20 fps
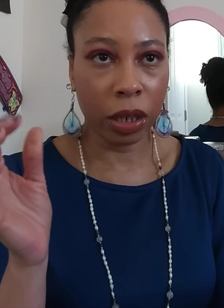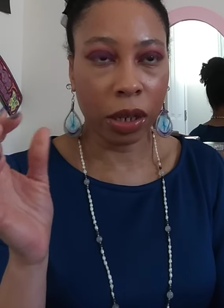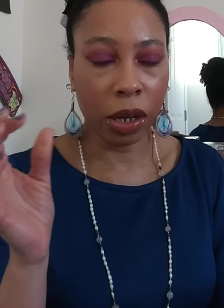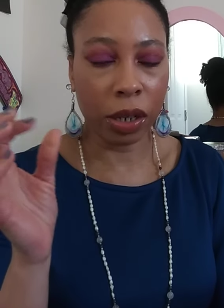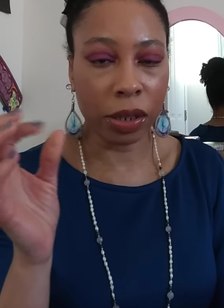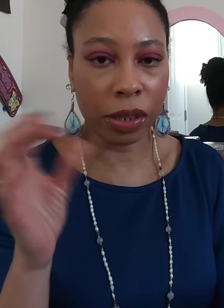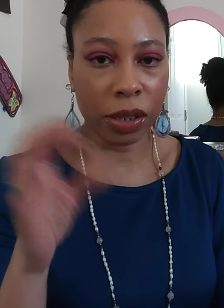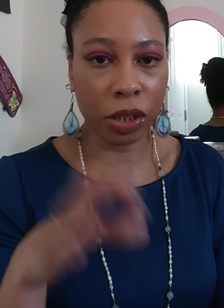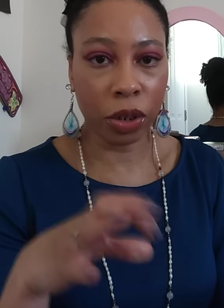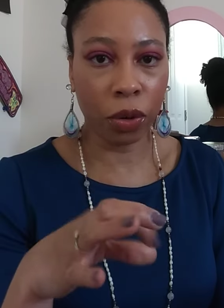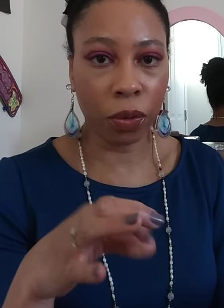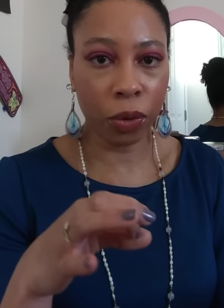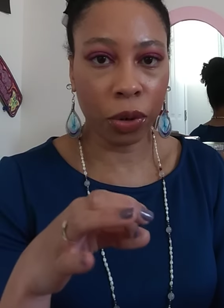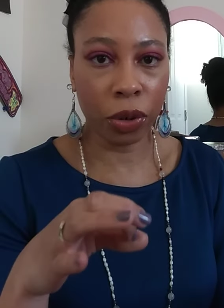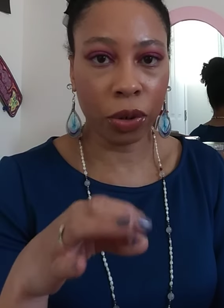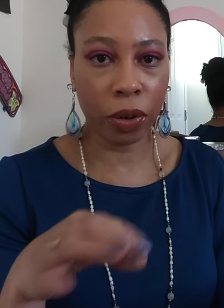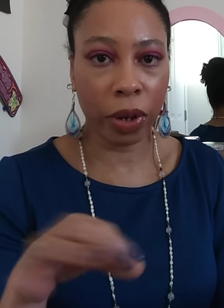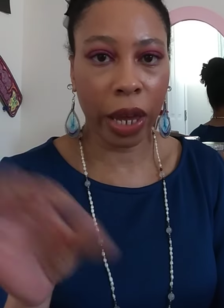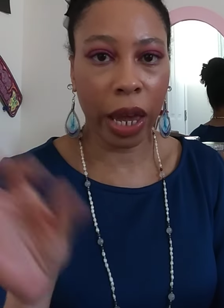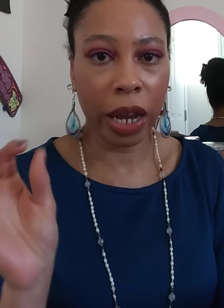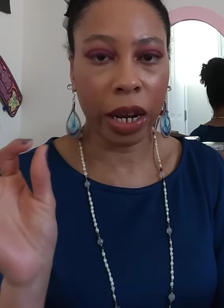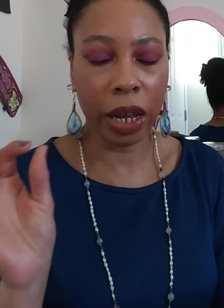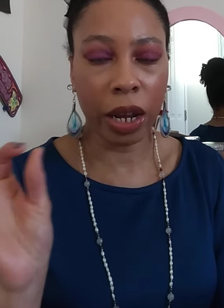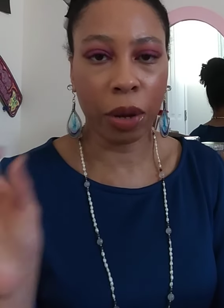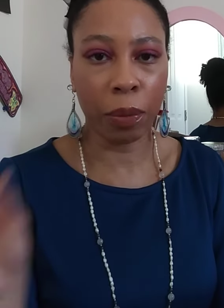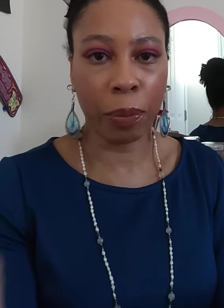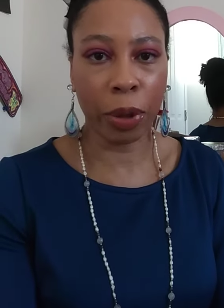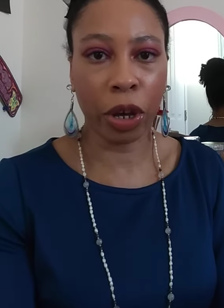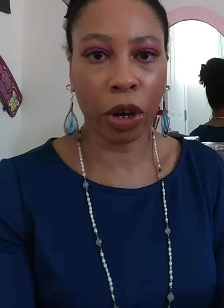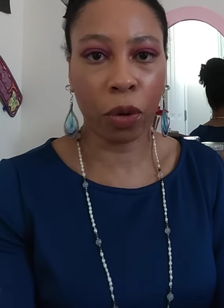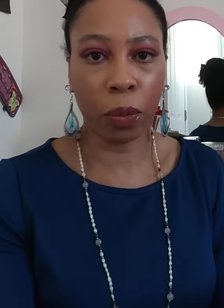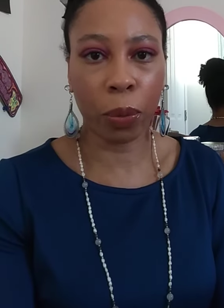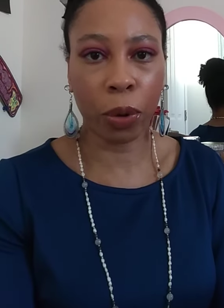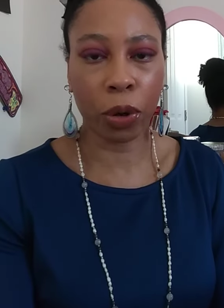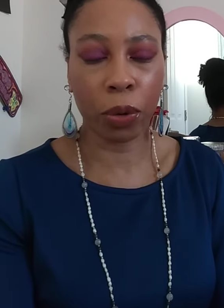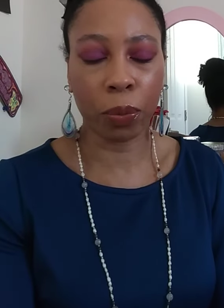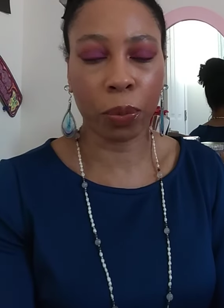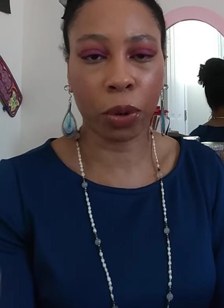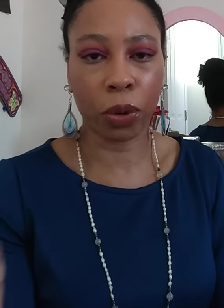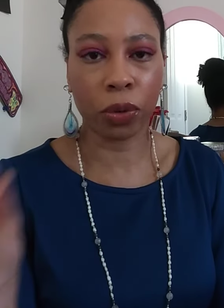a silver and then a pale
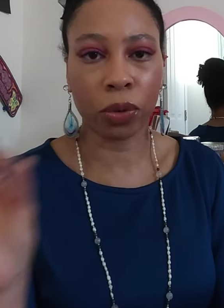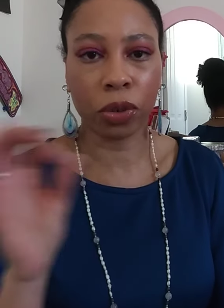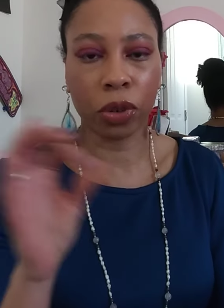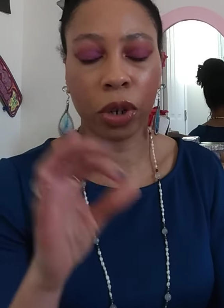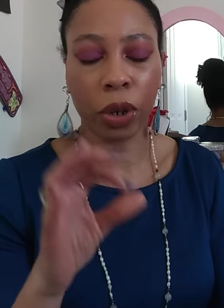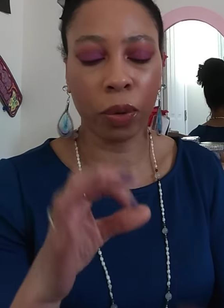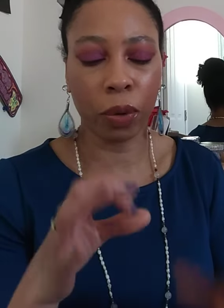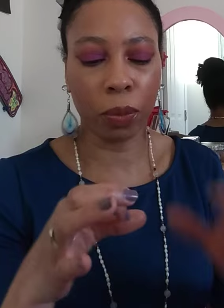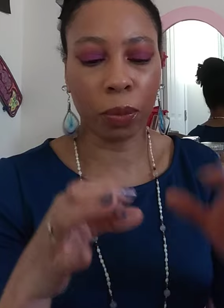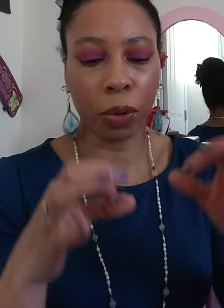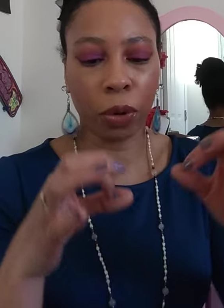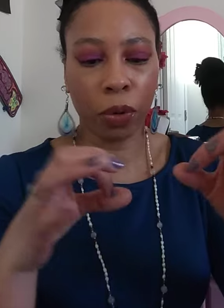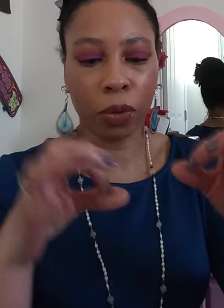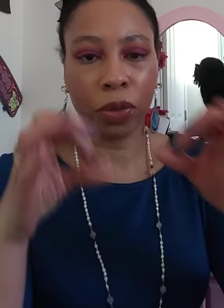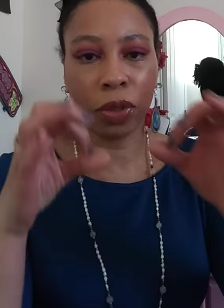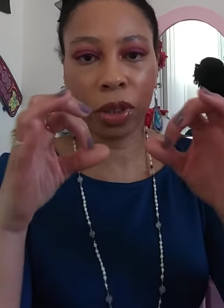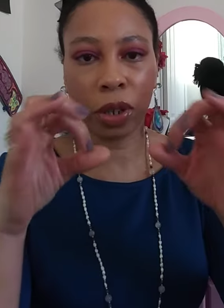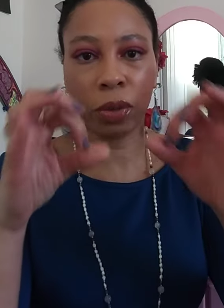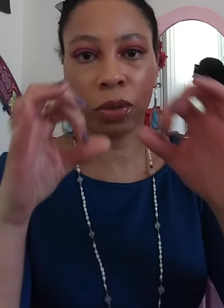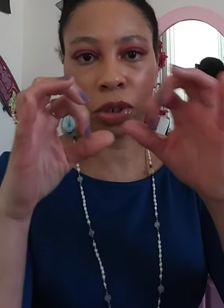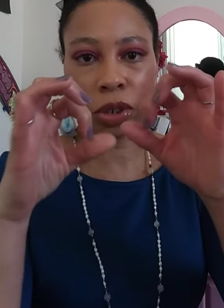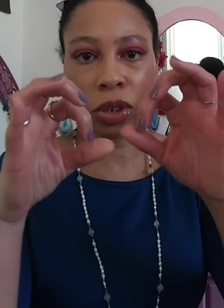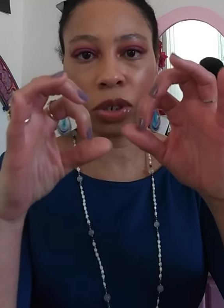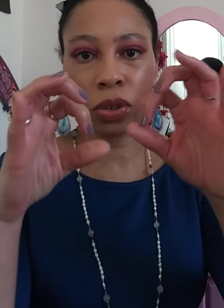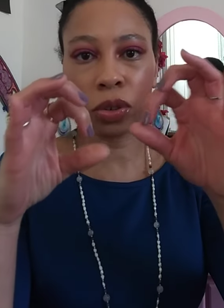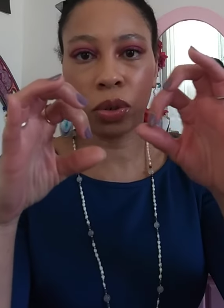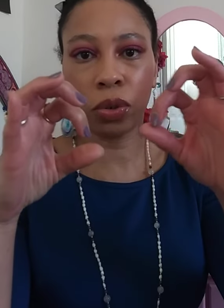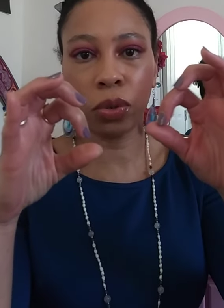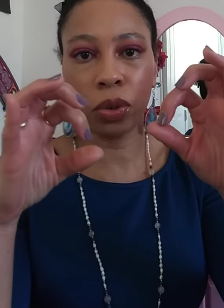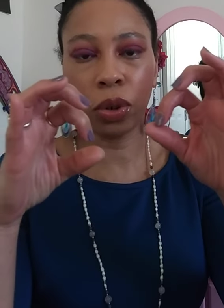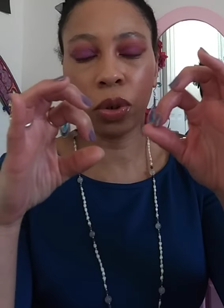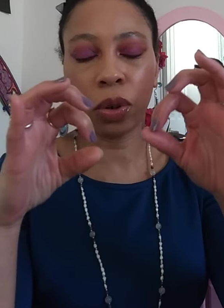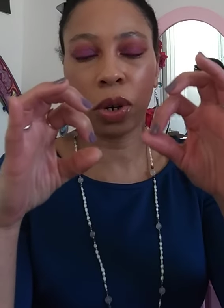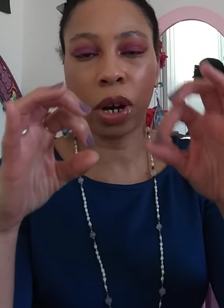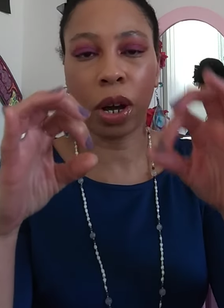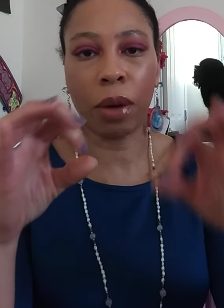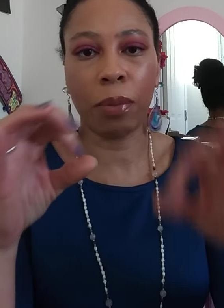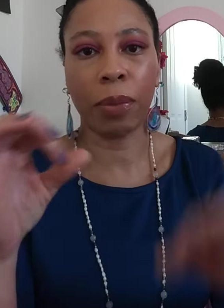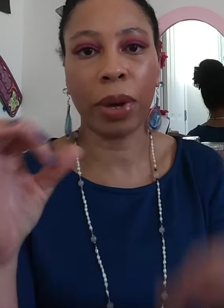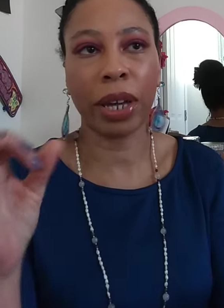purple. So they were just two little
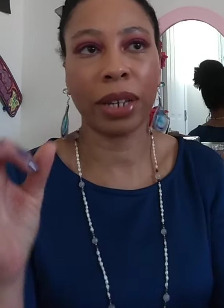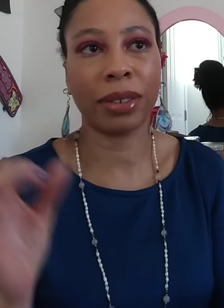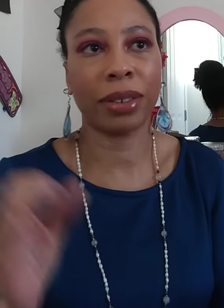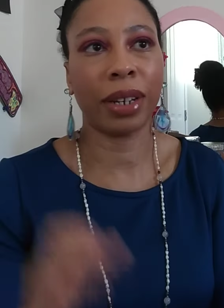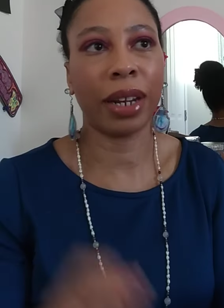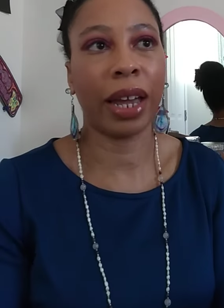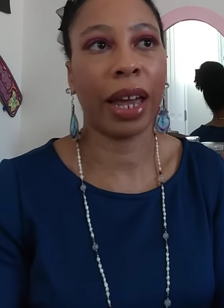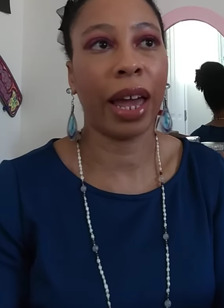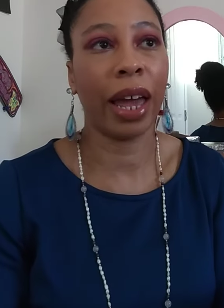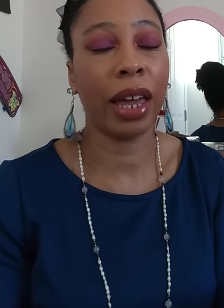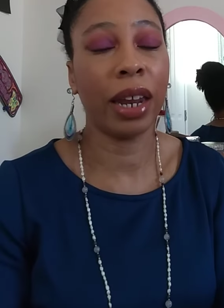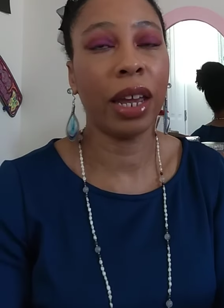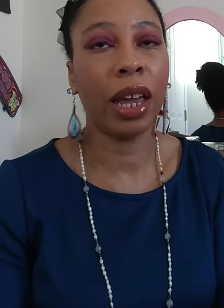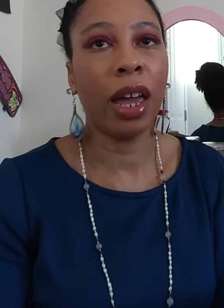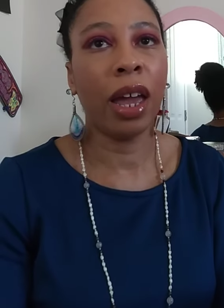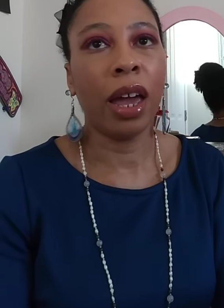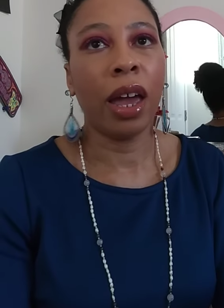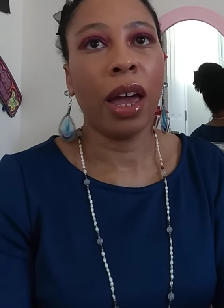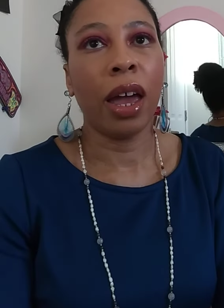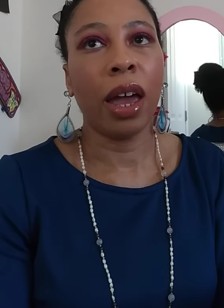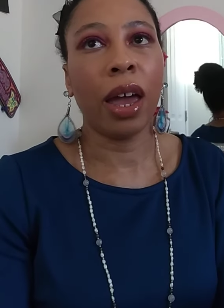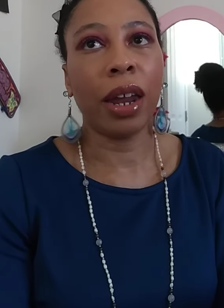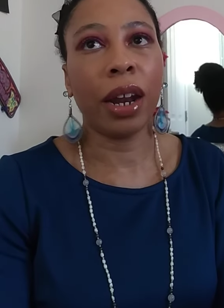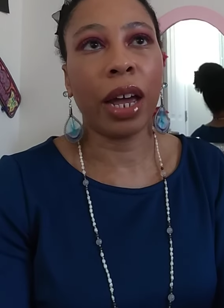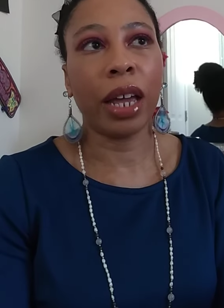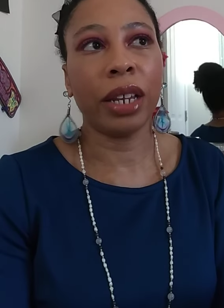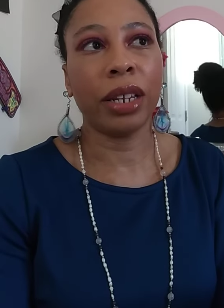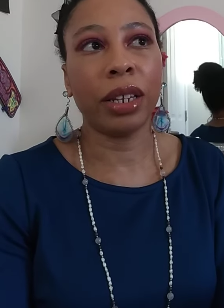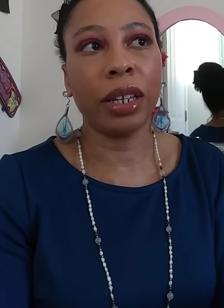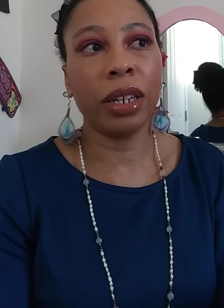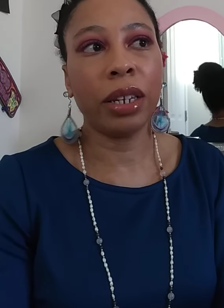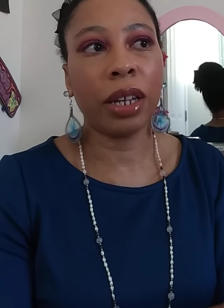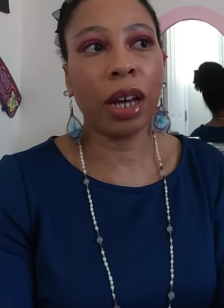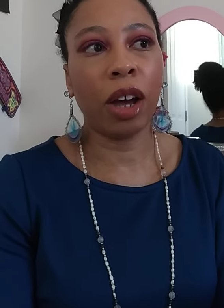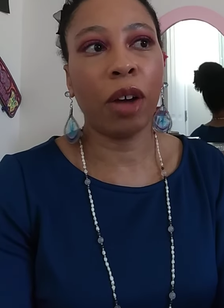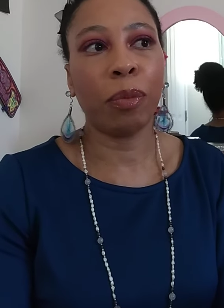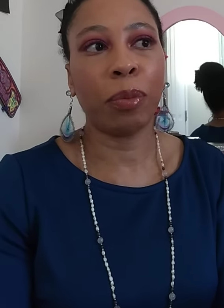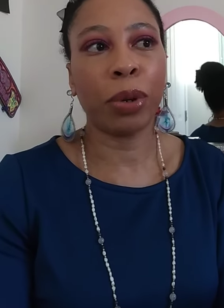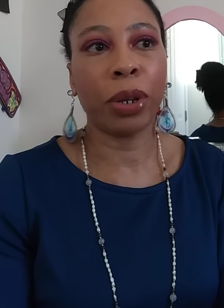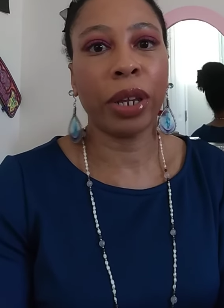compacts that I had. And I did
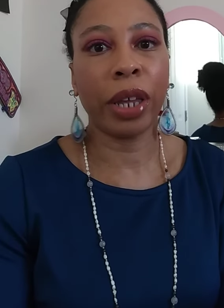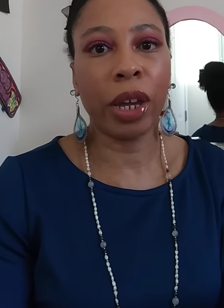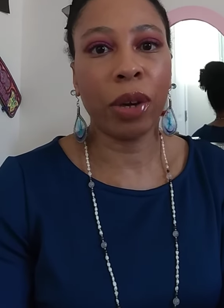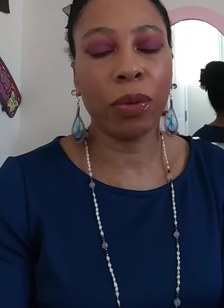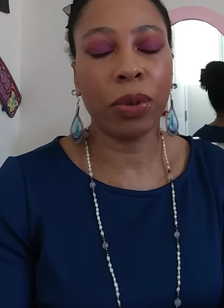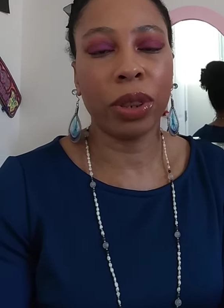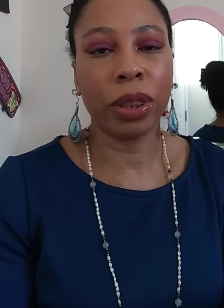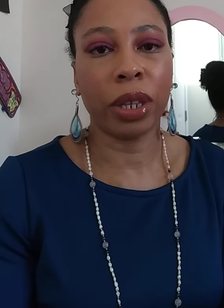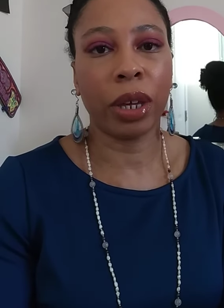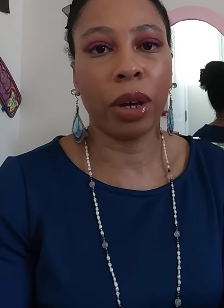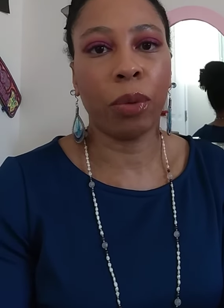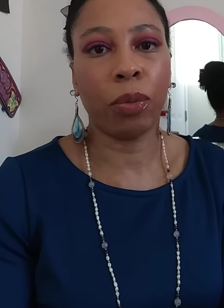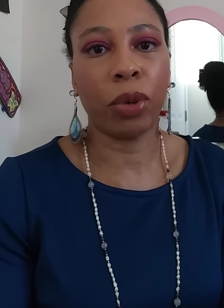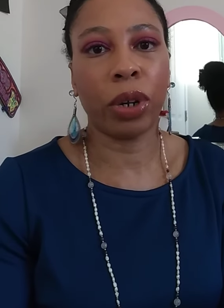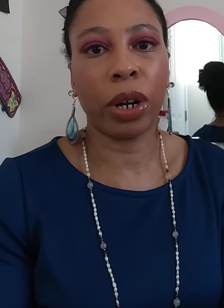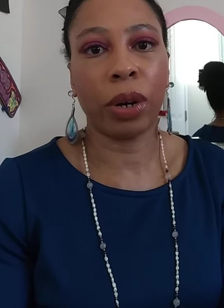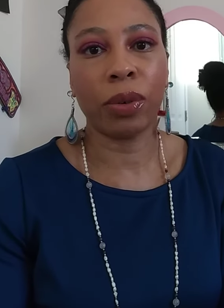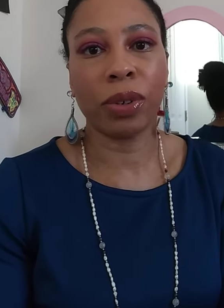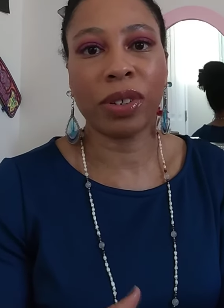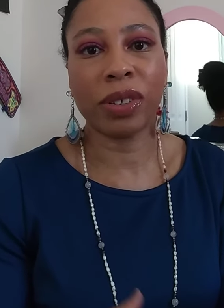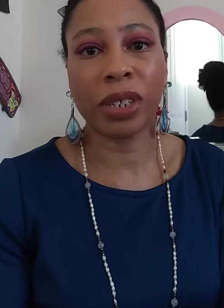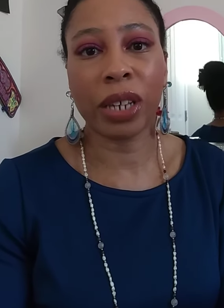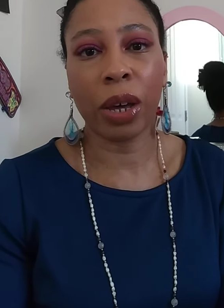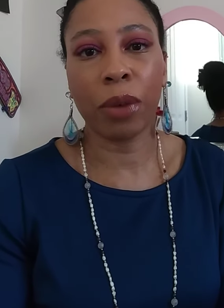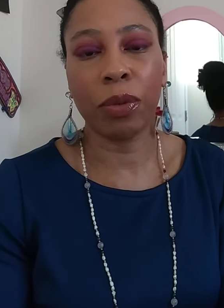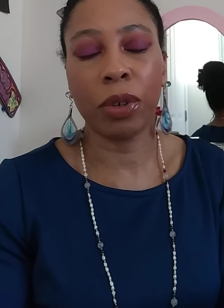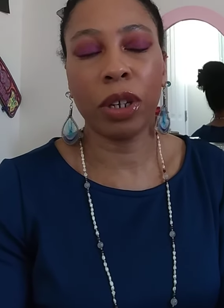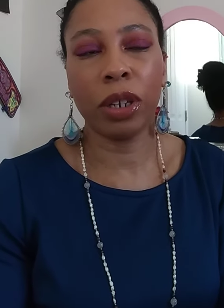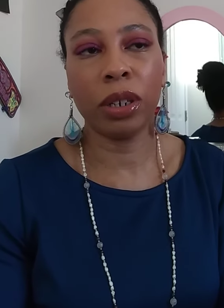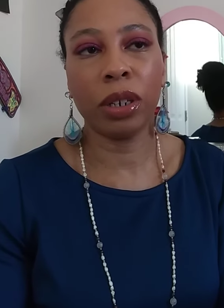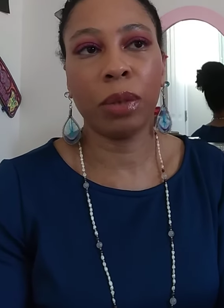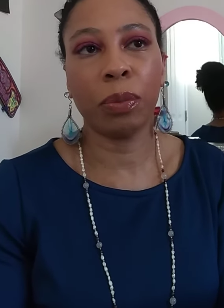not play with them when I was 7,